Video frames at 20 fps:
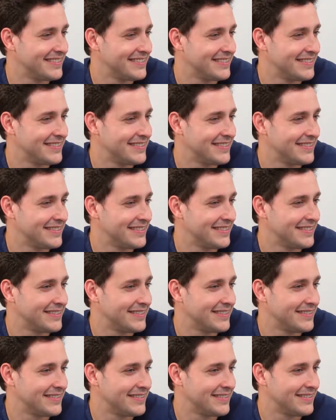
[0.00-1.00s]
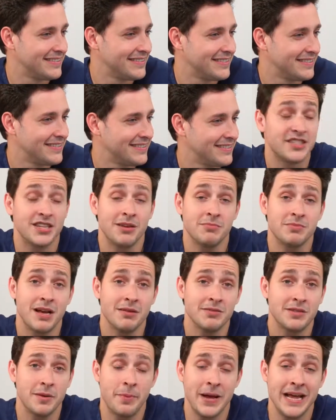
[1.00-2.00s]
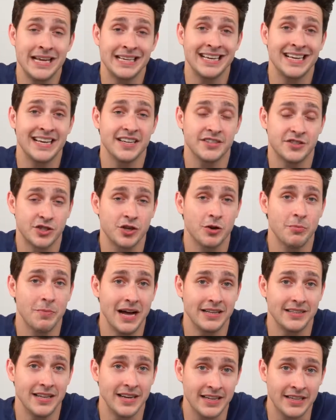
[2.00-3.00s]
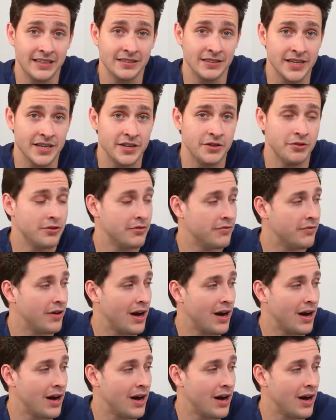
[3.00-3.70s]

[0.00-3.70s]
Wish you hadn't seen me throw up. Sometimes the pain can get so bad that it can lead you to